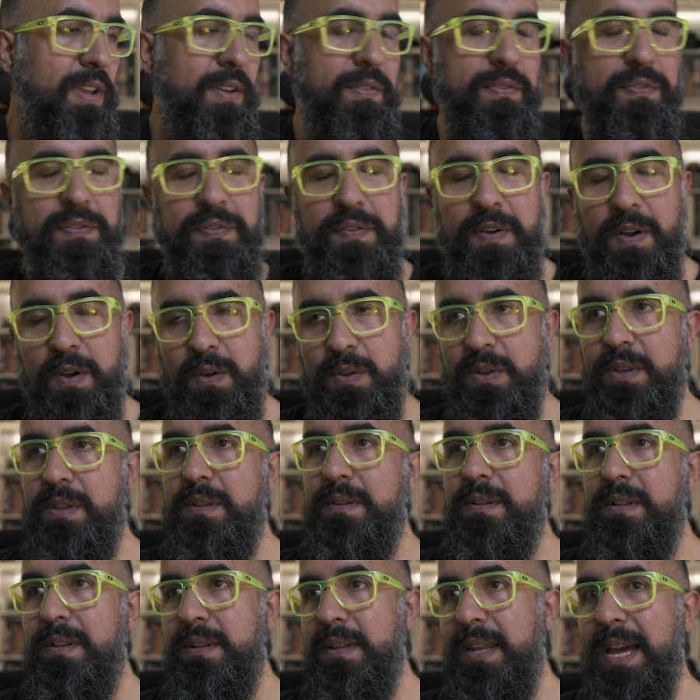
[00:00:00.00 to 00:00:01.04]
a phone,
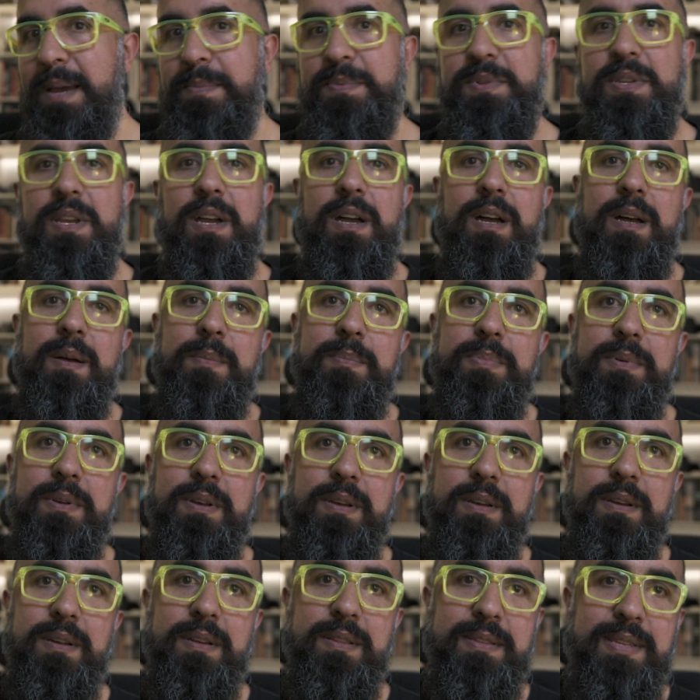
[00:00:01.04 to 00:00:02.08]
a laptop,
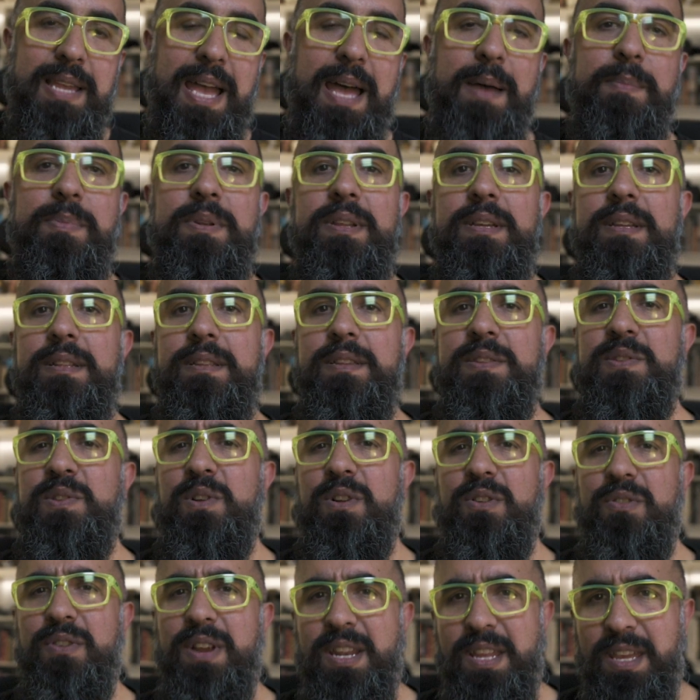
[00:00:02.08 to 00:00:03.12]
a tablet is
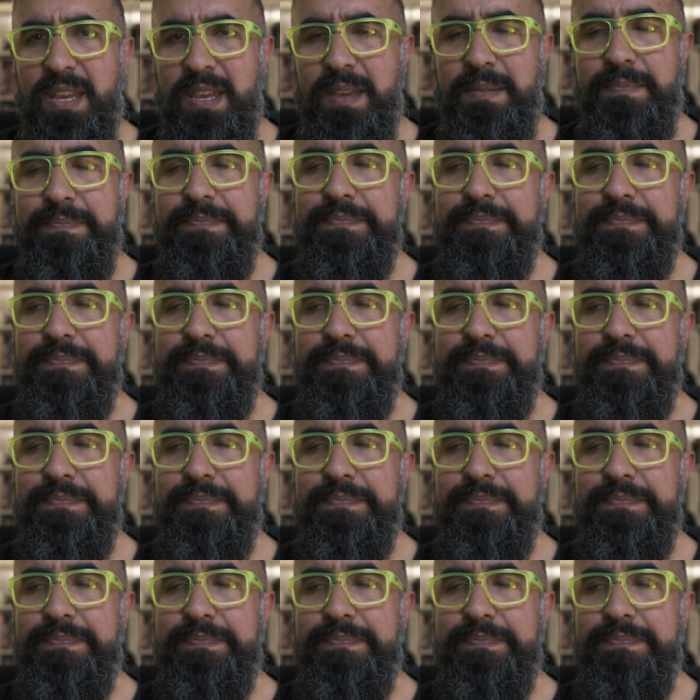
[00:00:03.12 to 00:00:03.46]
already,